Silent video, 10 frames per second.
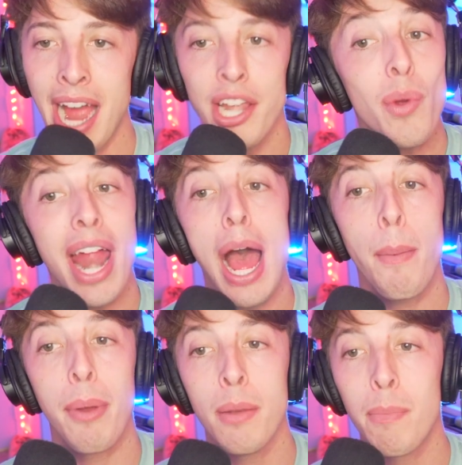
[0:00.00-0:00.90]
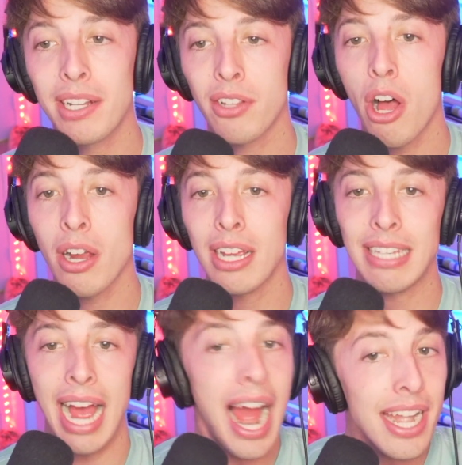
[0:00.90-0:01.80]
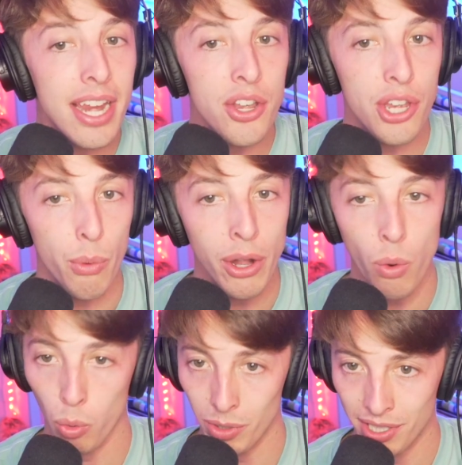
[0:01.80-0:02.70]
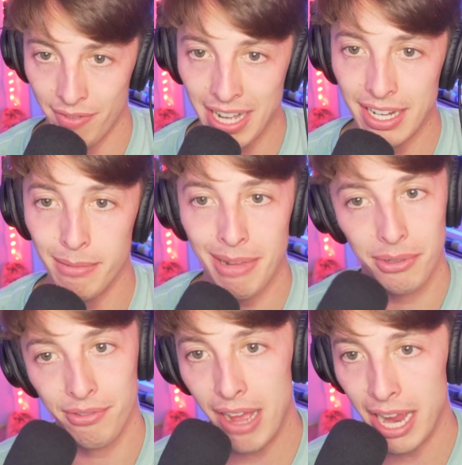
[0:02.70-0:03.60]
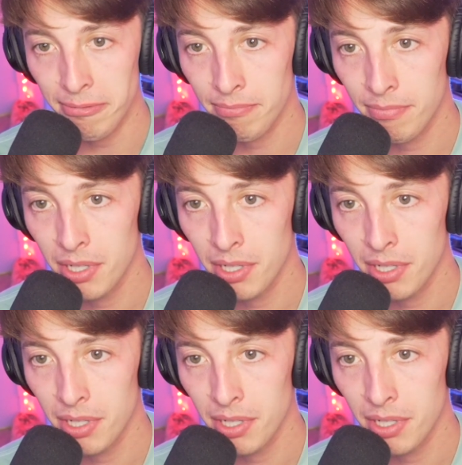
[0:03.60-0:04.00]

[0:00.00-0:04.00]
I knew what happened, but as long as I didn't do it or was the victim, I was fine.